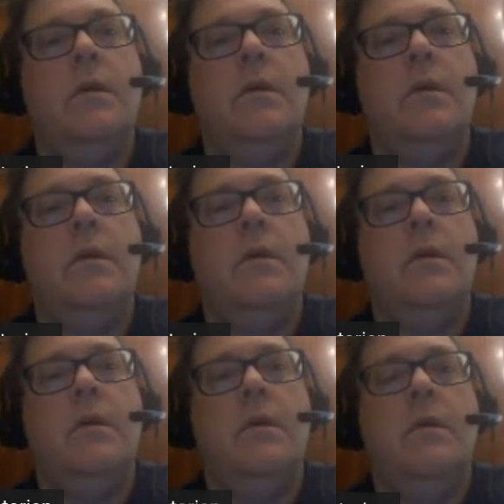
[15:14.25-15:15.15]

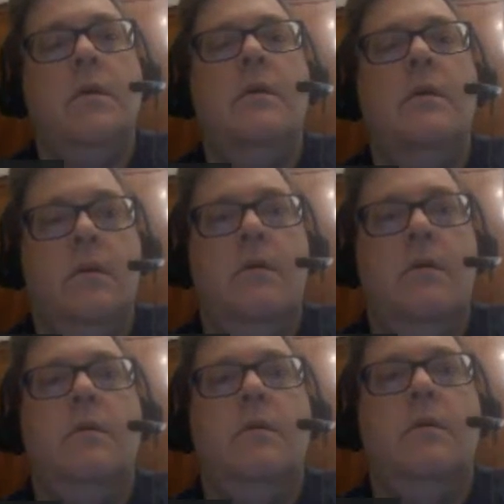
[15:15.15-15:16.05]

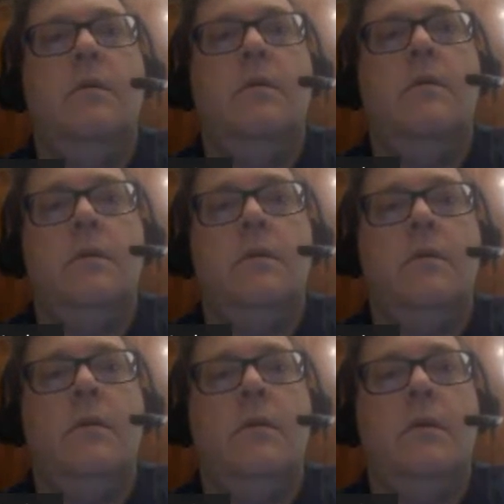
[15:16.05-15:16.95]

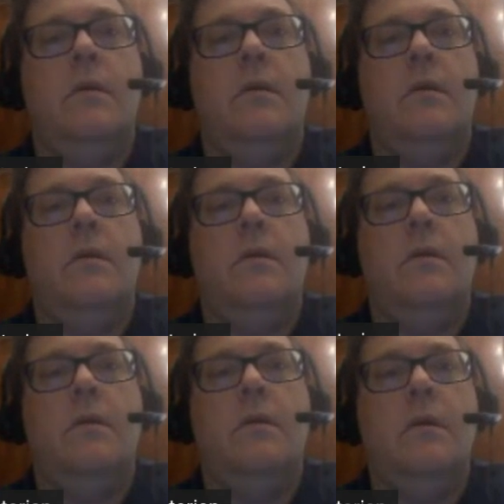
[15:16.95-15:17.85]

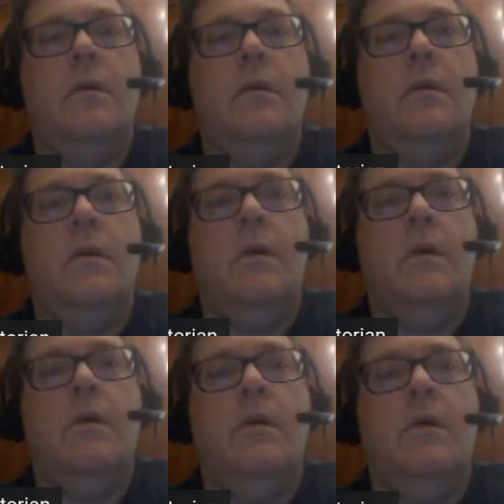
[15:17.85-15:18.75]

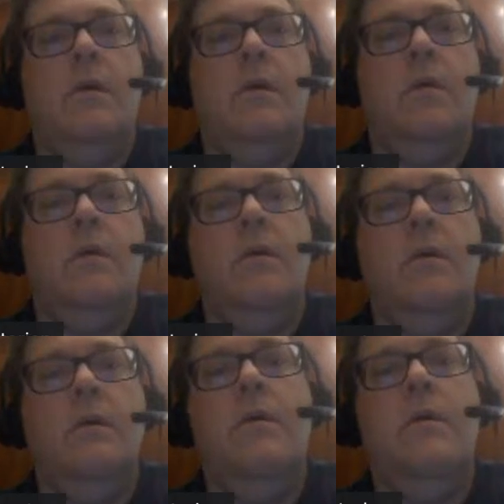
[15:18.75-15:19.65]

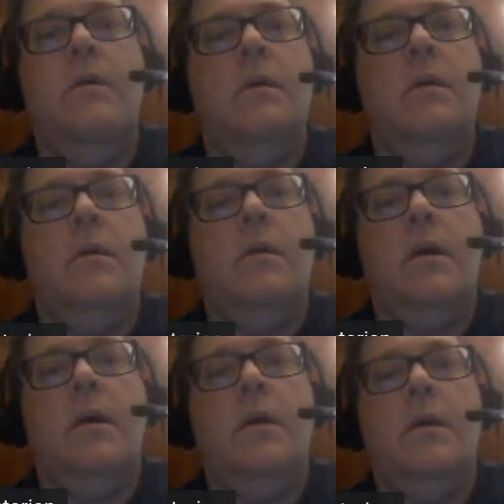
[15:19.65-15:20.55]

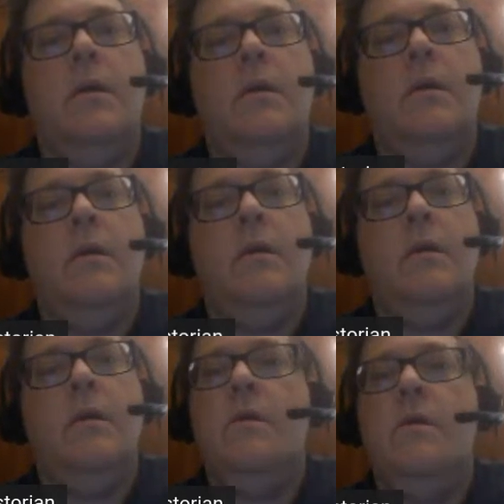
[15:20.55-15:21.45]

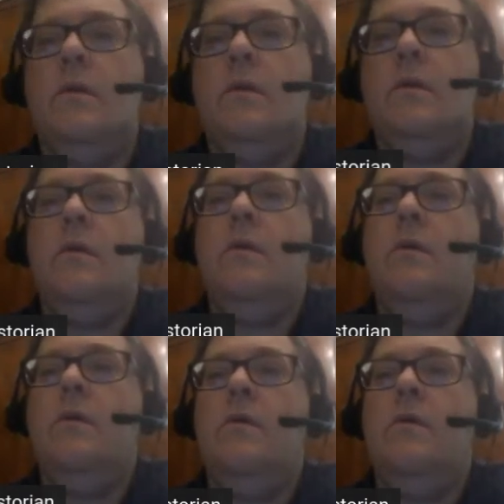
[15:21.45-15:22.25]
[no speech]